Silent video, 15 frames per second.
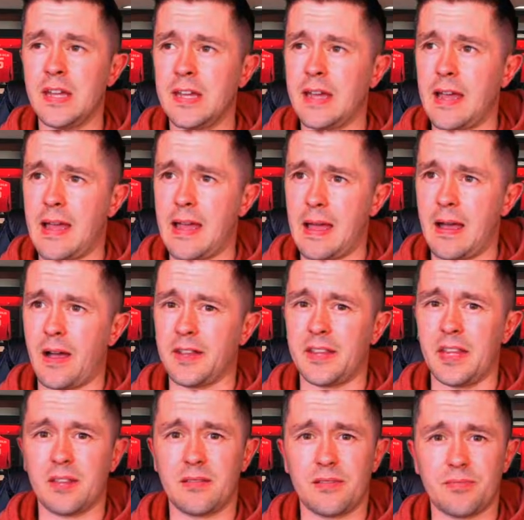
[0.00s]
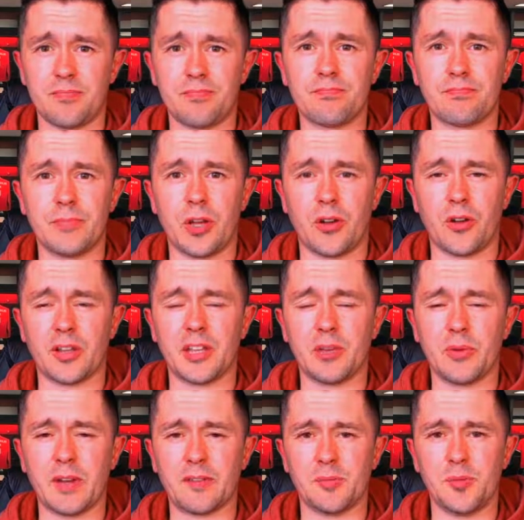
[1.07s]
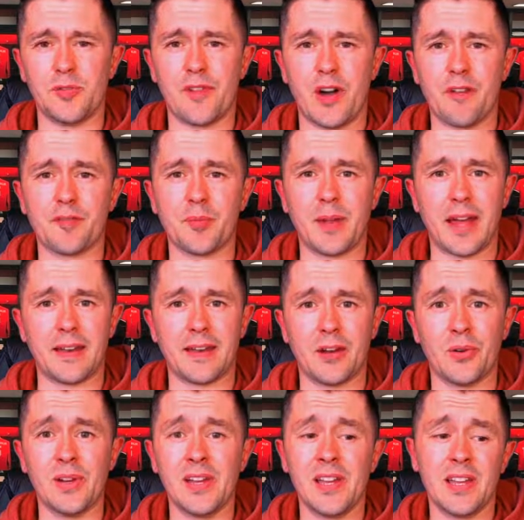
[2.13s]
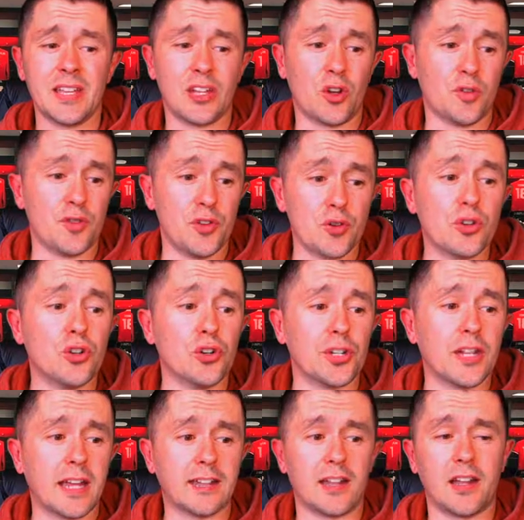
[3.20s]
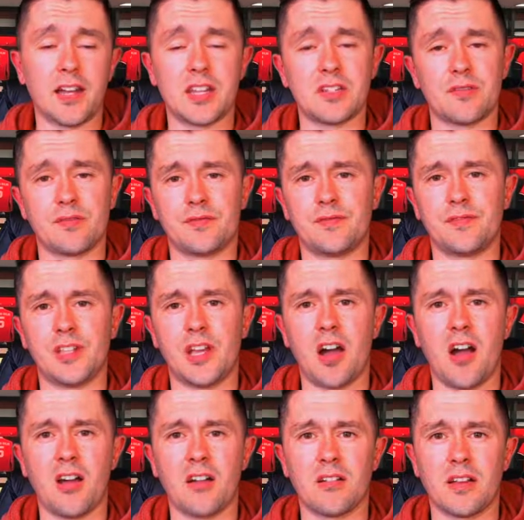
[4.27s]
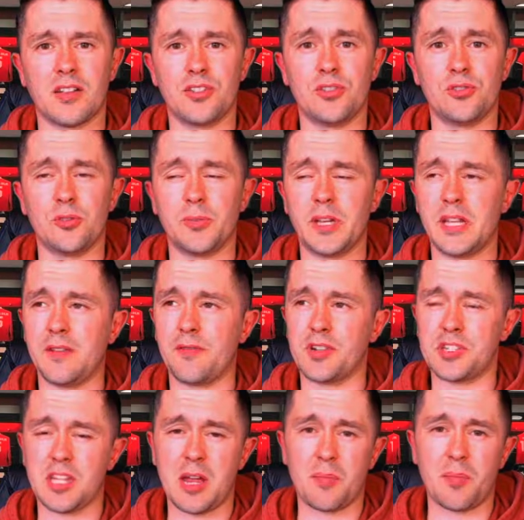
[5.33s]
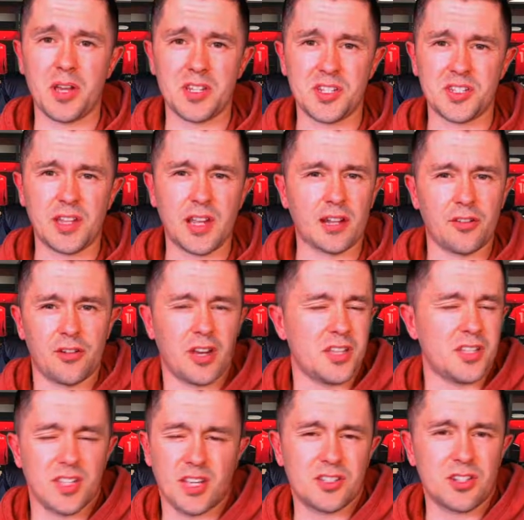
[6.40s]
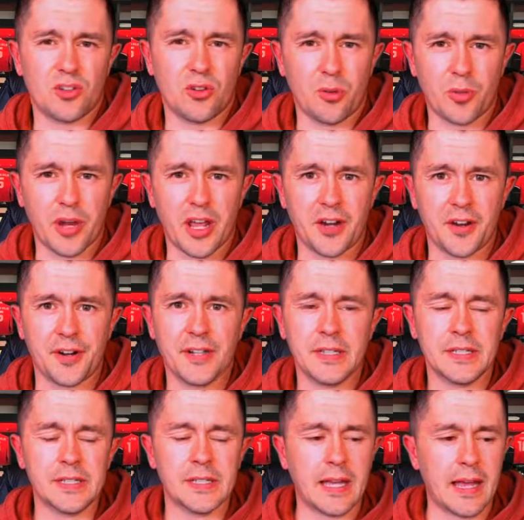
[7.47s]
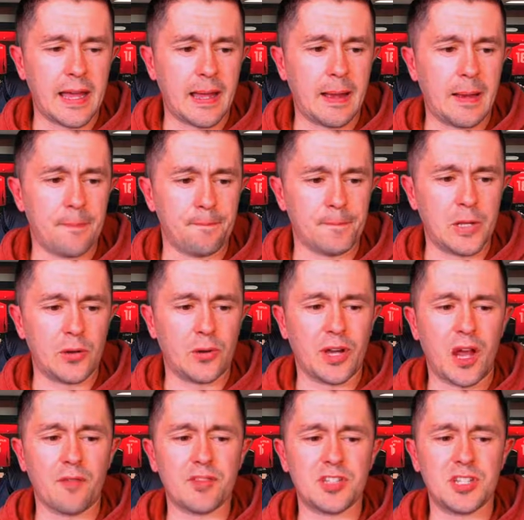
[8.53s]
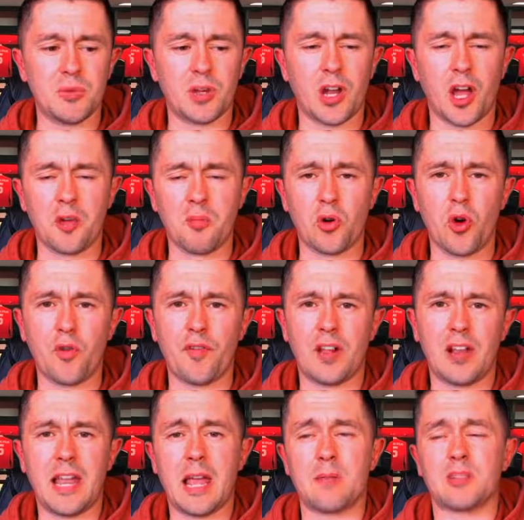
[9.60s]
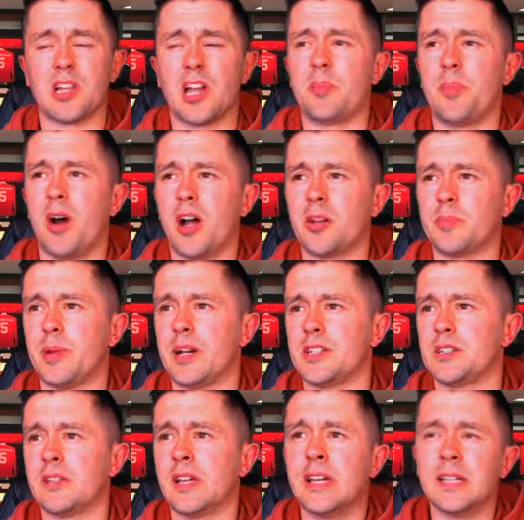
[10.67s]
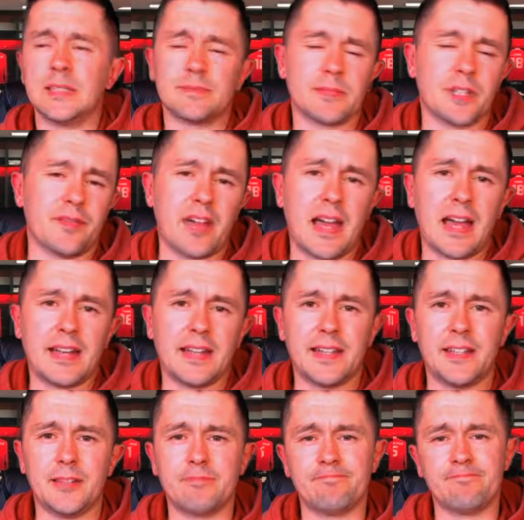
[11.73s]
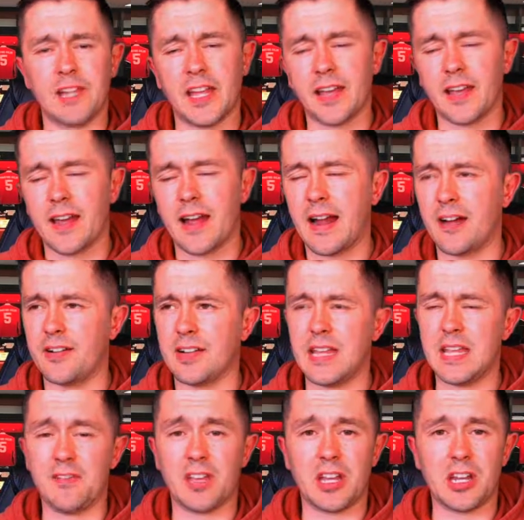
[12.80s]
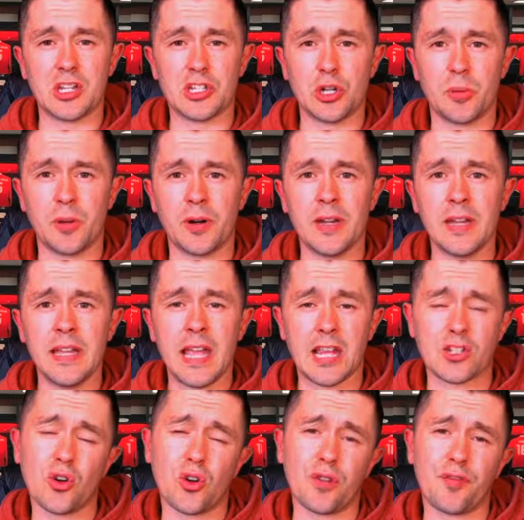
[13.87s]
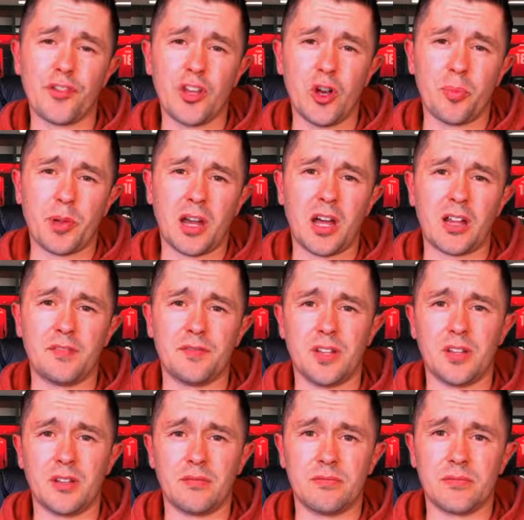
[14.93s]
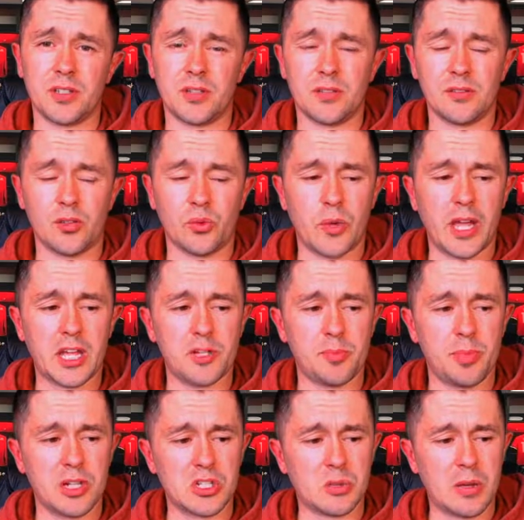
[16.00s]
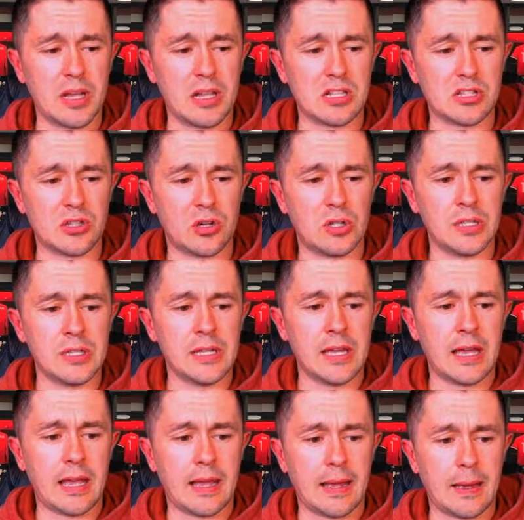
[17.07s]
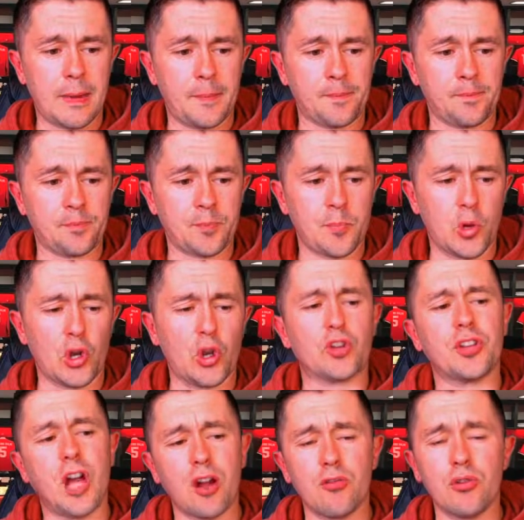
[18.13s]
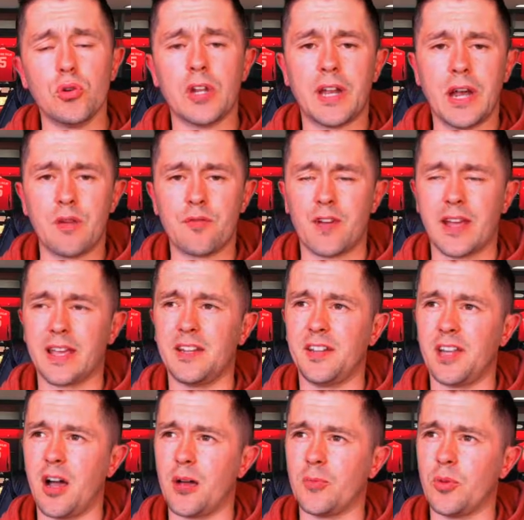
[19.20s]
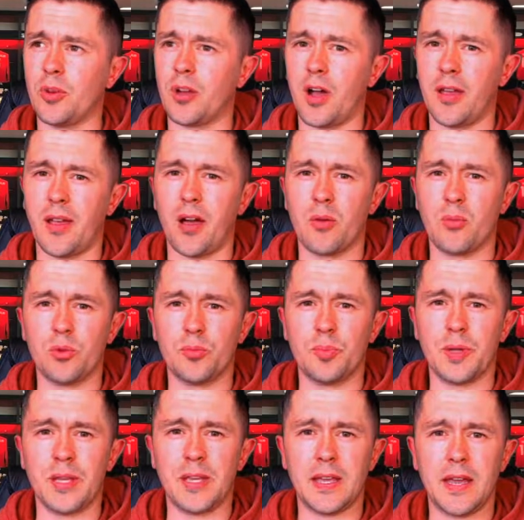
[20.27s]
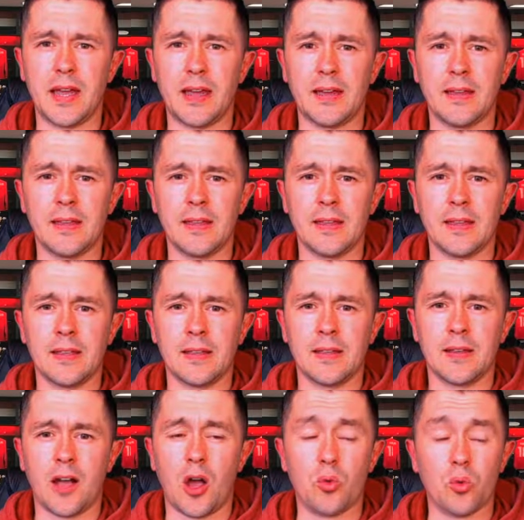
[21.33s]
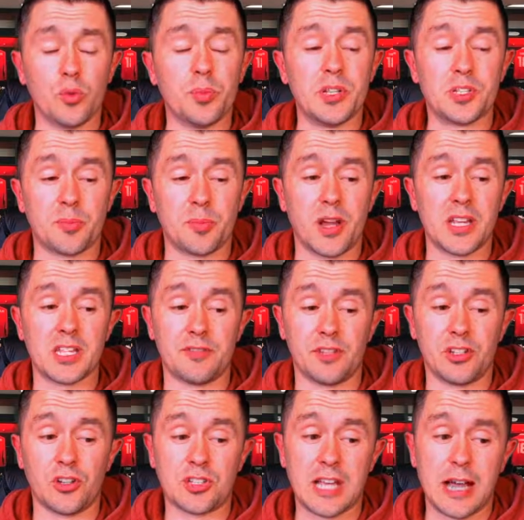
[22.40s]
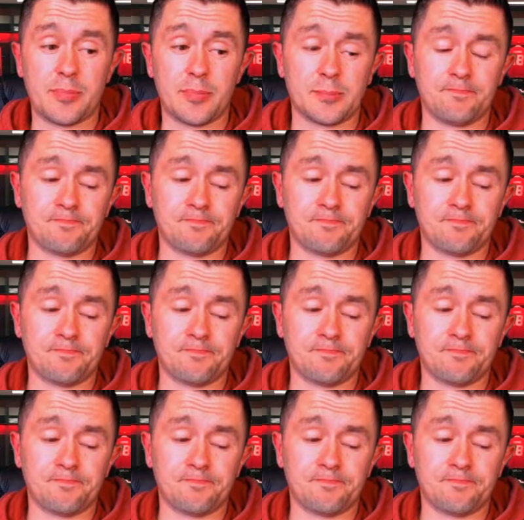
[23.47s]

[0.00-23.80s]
I think we have to move on from that now. If you could get the likes of De Jong and Tchouaméni for the same price as Declan Rice, it's a no-brainer. And obviously with high profile names like Pogba, Cavani, Lingard leaving in the summer, it's going to free up a lot of the wage bill as well. So but look, not ruling out Frankie De Jong, but I would be surprised if it does happen.